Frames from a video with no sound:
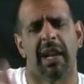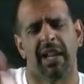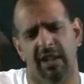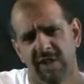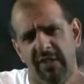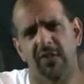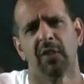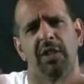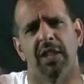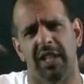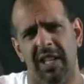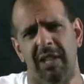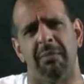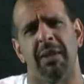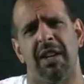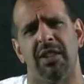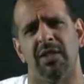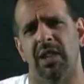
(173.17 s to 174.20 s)
I could afford the
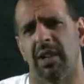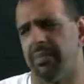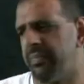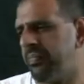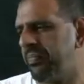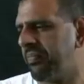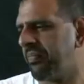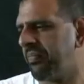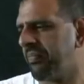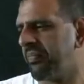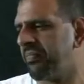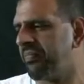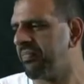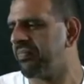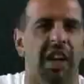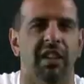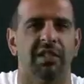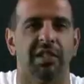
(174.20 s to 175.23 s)
10-pound job.
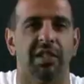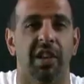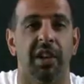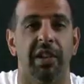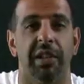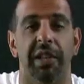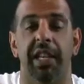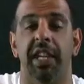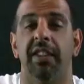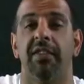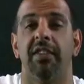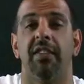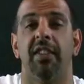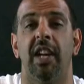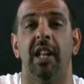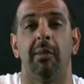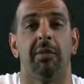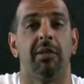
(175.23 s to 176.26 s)
And it's called Leave
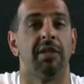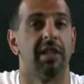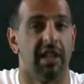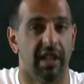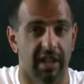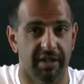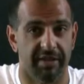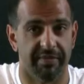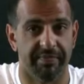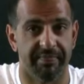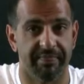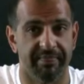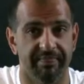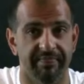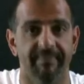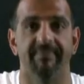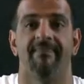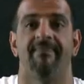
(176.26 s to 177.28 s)
Developers Alone.
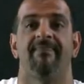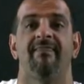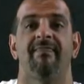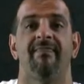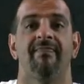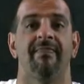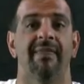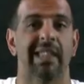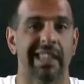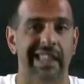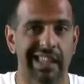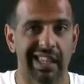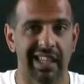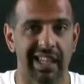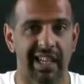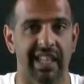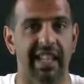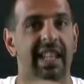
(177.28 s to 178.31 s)

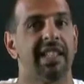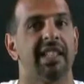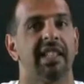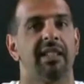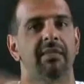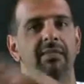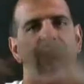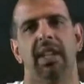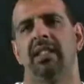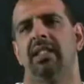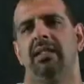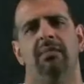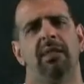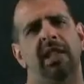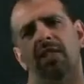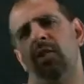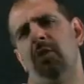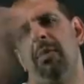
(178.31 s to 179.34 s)
And that's it. That's it.
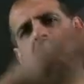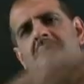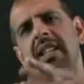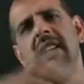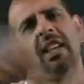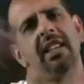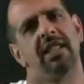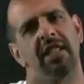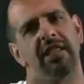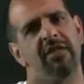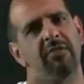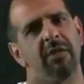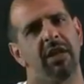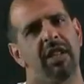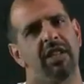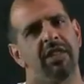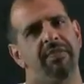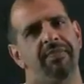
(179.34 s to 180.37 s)
That's the whole podcast. Leave
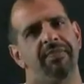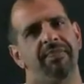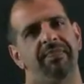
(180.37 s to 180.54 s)
everybody alone.